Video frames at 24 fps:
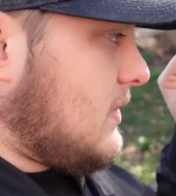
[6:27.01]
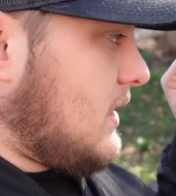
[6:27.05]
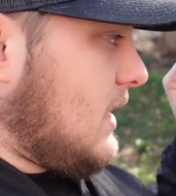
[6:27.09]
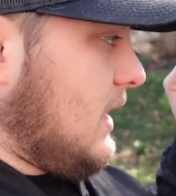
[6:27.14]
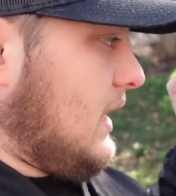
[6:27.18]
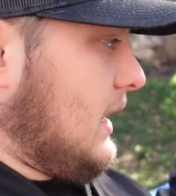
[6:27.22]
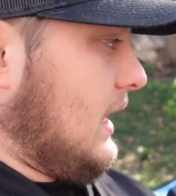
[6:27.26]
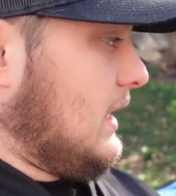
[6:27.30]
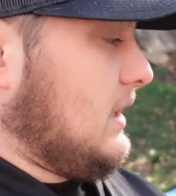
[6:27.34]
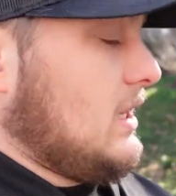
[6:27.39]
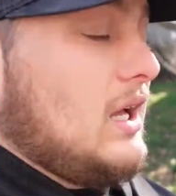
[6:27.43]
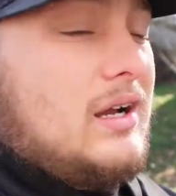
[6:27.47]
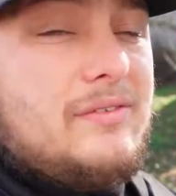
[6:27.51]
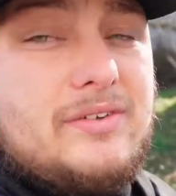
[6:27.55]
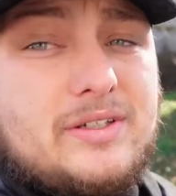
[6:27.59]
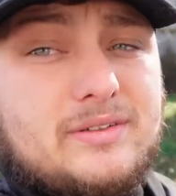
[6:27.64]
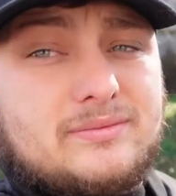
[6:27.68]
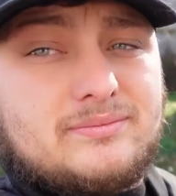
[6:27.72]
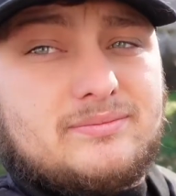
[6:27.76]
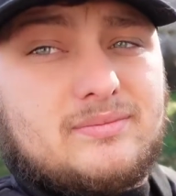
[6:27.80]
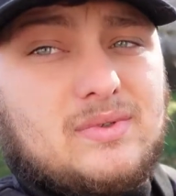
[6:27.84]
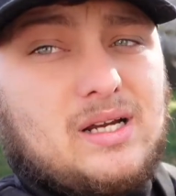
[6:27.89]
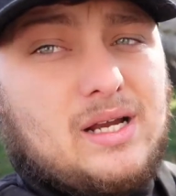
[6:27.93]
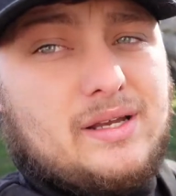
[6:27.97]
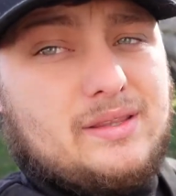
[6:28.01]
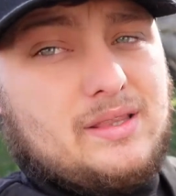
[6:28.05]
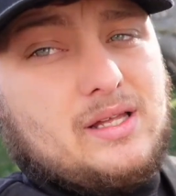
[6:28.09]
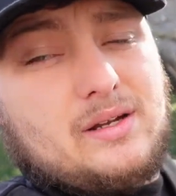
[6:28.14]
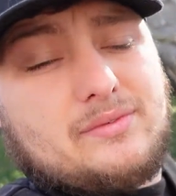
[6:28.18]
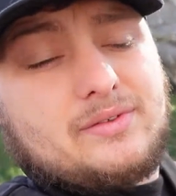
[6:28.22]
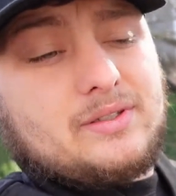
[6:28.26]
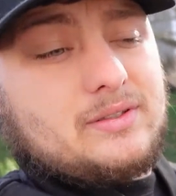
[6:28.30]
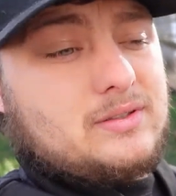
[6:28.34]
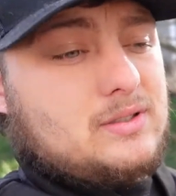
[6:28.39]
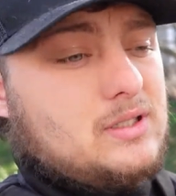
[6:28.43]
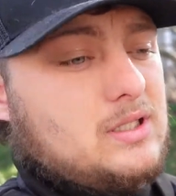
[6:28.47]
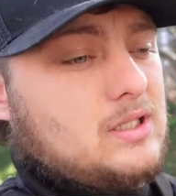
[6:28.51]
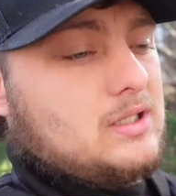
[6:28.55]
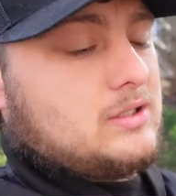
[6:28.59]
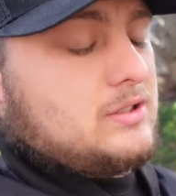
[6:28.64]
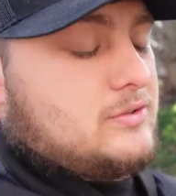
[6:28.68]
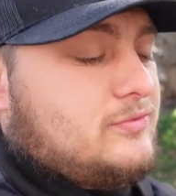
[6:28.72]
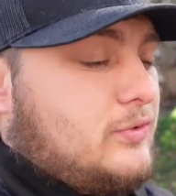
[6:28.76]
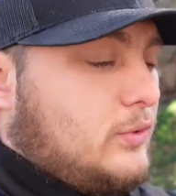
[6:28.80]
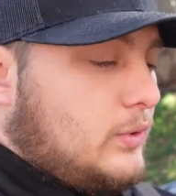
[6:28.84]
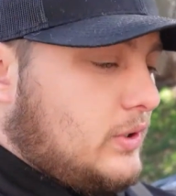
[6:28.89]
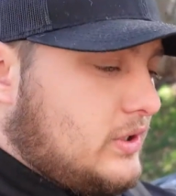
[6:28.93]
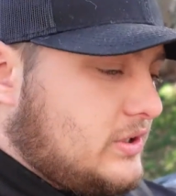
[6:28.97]
And I love it. I love it.
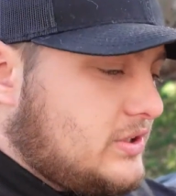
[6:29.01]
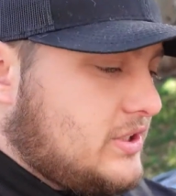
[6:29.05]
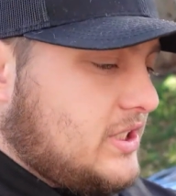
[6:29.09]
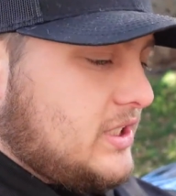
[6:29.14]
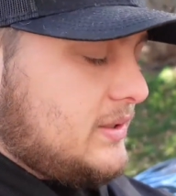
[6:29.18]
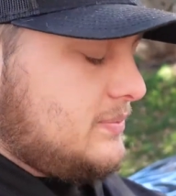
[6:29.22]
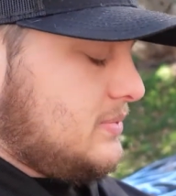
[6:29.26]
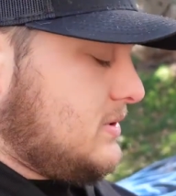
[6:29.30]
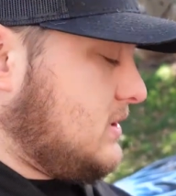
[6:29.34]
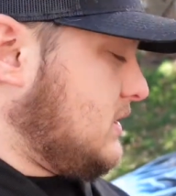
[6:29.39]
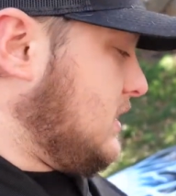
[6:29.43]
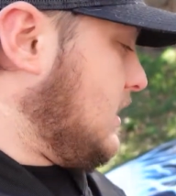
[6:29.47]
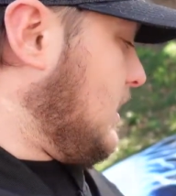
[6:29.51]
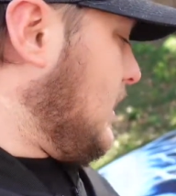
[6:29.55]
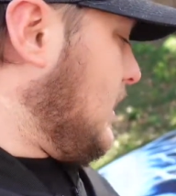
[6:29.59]
It's 4-inch tips.